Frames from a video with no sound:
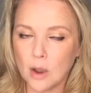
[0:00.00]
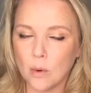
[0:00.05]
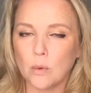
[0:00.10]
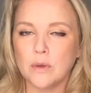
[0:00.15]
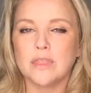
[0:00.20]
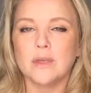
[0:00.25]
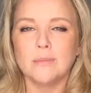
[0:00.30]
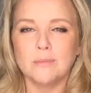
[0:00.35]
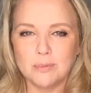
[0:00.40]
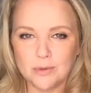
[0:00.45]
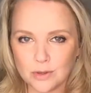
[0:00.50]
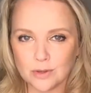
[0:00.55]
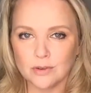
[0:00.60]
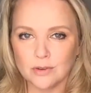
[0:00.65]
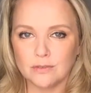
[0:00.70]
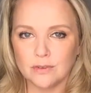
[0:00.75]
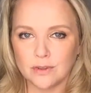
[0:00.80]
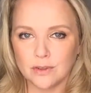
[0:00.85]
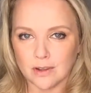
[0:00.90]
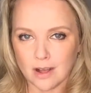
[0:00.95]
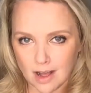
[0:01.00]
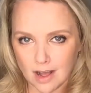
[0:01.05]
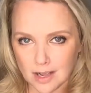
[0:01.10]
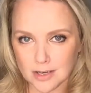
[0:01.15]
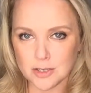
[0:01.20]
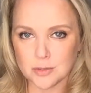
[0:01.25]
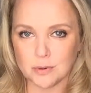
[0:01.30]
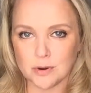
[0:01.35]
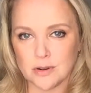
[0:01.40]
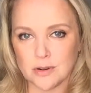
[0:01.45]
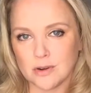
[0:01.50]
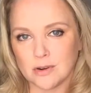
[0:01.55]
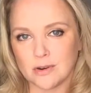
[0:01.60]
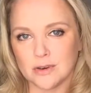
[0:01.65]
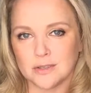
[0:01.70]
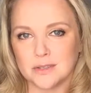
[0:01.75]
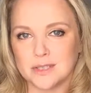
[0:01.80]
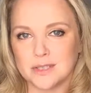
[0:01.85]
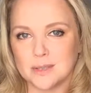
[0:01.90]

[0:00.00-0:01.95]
with a beautiful entrepreneurial